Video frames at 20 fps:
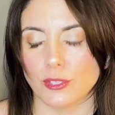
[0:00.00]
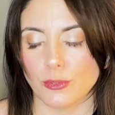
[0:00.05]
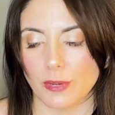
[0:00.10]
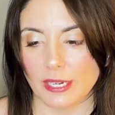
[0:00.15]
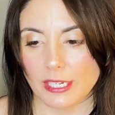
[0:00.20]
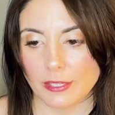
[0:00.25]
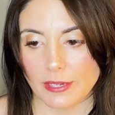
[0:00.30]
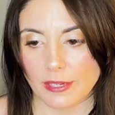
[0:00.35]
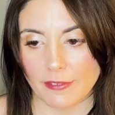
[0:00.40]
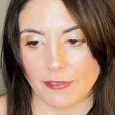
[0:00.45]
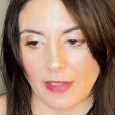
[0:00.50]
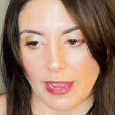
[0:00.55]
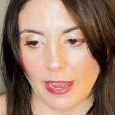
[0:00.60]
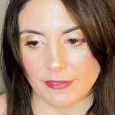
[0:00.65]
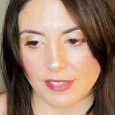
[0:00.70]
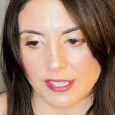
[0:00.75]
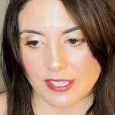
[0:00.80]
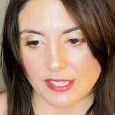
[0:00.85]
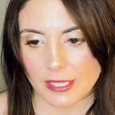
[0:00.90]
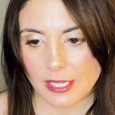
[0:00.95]

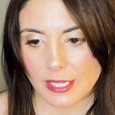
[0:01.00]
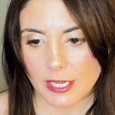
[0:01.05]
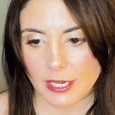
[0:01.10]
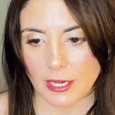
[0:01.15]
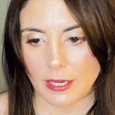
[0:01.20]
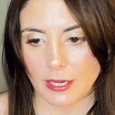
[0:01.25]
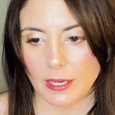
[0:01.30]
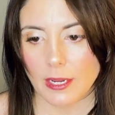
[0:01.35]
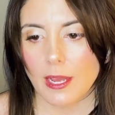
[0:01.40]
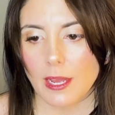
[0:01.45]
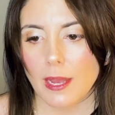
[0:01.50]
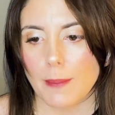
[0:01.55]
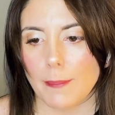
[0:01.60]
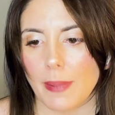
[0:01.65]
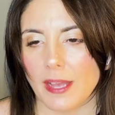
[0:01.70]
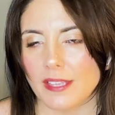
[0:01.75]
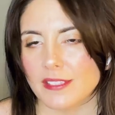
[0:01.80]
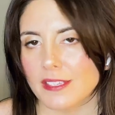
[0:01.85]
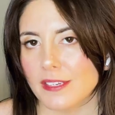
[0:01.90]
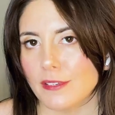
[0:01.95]
2025 this year,
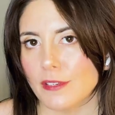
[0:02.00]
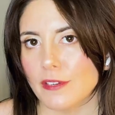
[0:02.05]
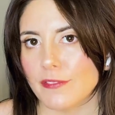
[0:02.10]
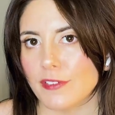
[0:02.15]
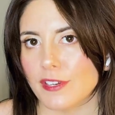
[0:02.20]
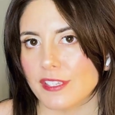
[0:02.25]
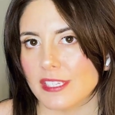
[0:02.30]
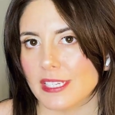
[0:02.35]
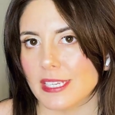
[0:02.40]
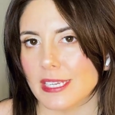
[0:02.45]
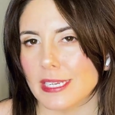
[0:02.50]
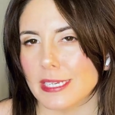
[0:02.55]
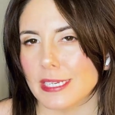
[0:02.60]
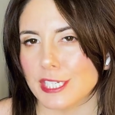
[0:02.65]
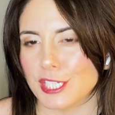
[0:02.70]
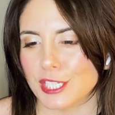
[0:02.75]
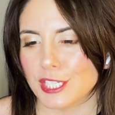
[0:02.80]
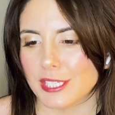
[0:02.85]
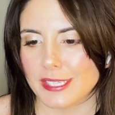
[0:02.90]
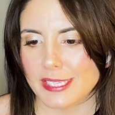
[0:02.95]
Boston University
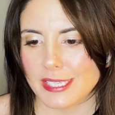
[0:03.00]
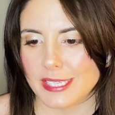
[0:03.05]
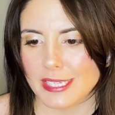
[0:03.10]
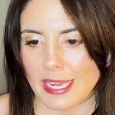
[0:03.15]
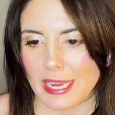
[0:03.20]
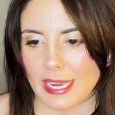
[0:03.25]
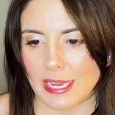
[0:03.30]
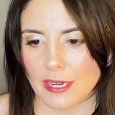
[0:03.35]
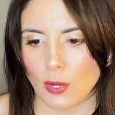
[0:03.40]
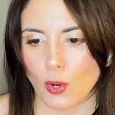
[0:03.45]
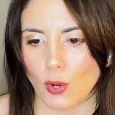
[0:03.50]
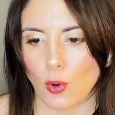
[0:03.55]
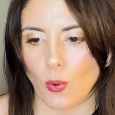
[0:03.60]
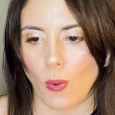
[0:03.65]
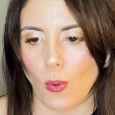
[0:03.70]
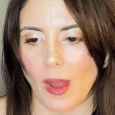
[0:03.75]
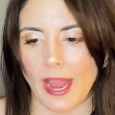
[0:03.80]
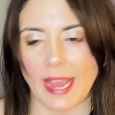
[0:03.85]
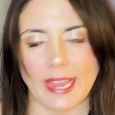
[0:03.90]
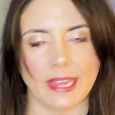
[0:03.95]
initially stayed
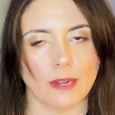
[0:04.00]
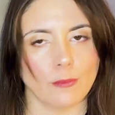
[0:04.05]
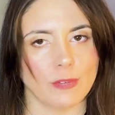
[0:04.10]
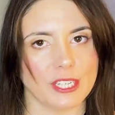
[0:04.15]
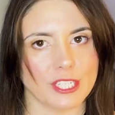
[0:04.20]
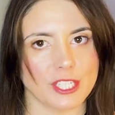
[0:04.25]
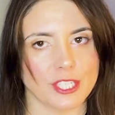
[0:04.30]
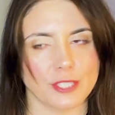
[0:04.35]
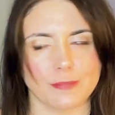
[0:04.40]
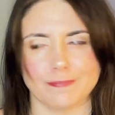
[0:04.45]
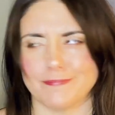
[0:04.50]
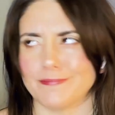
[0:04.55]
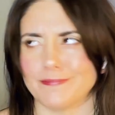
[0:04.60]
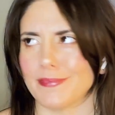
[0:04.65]
quiet, which,